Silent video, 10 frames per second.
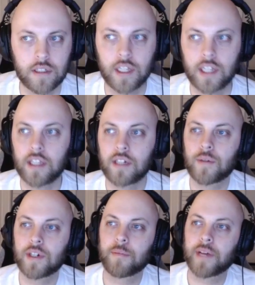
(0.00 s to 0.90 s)
Hello, and
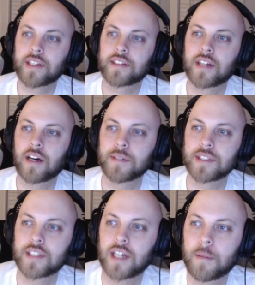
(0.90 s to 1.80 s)
welcome back to Tommy's
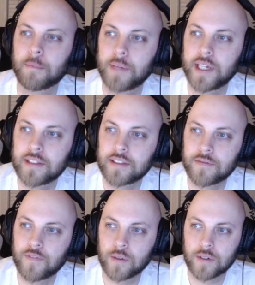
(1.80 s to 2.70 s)
Top Picks
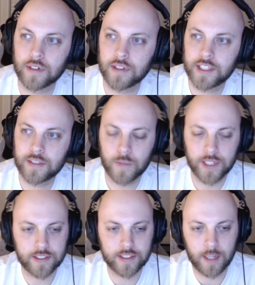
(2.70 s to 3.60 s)
for this
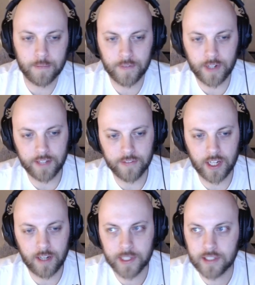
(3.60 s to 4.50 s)
week's Top 5
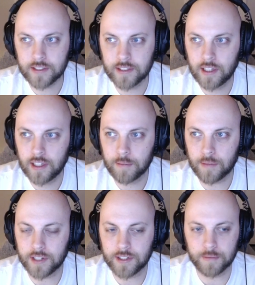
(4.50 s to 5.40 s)
Comics,
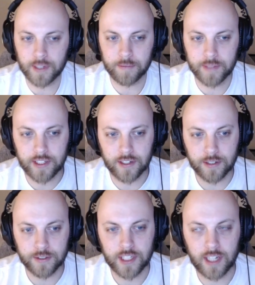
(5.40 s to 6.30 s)
brought to you by me, your
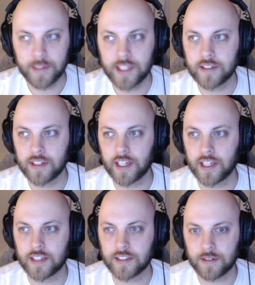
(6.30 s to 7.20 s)
host Tommy,
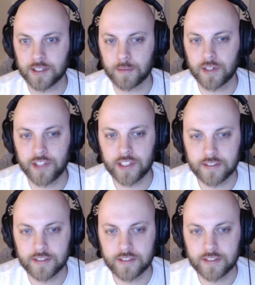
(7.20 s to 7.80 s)
and as always, Murphy.